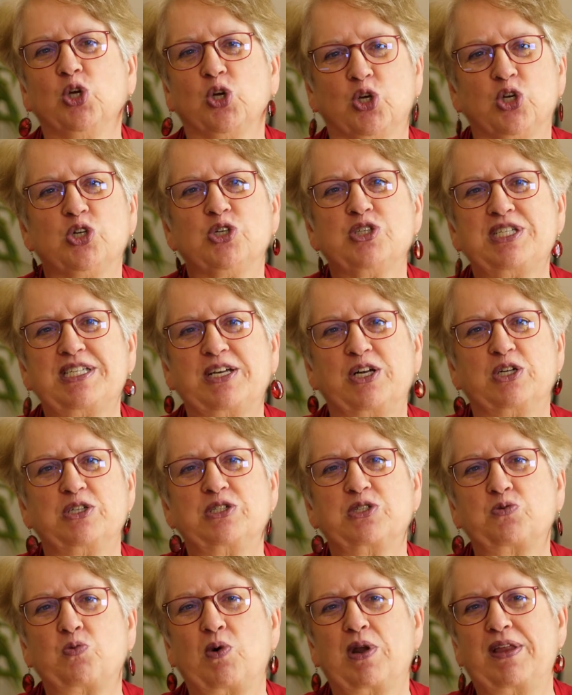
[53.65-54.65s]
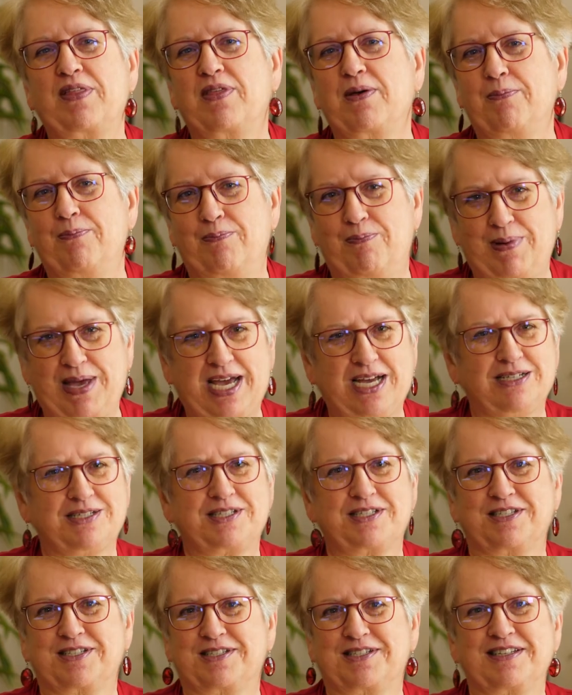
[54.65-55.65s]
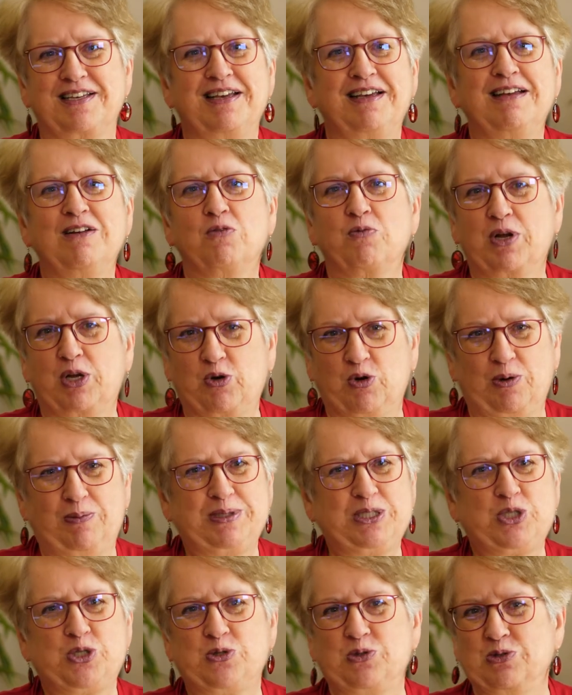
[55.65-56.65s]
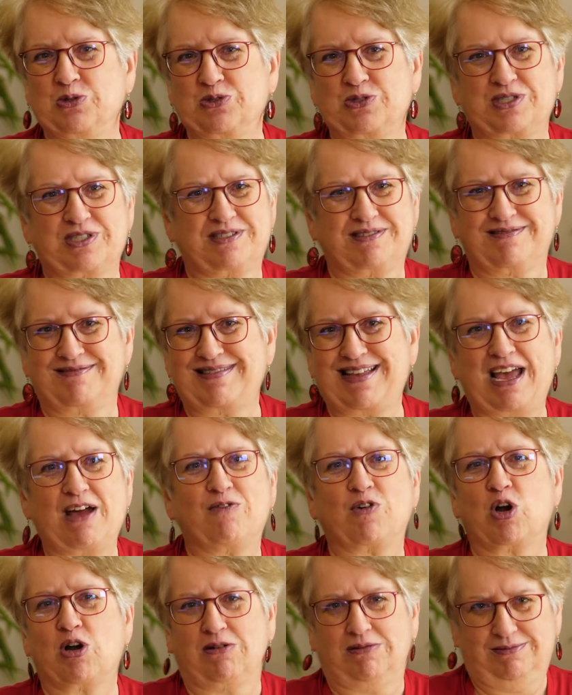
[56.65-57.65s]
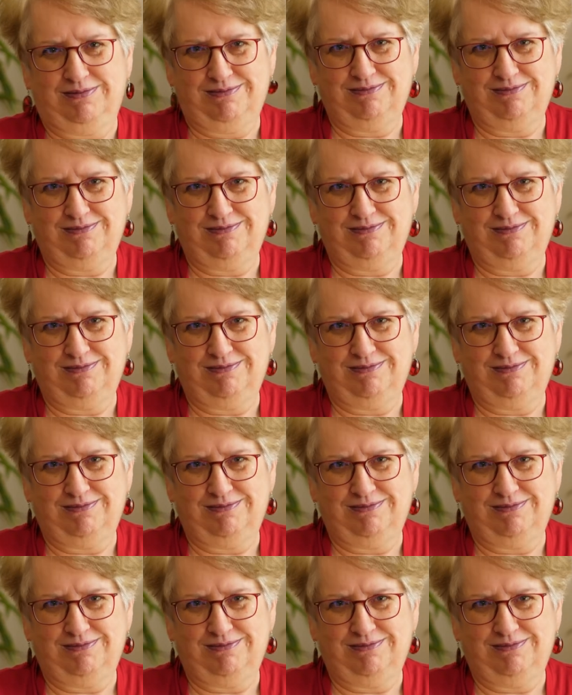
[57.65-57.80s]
learners here is one of the best recruitment tools ever.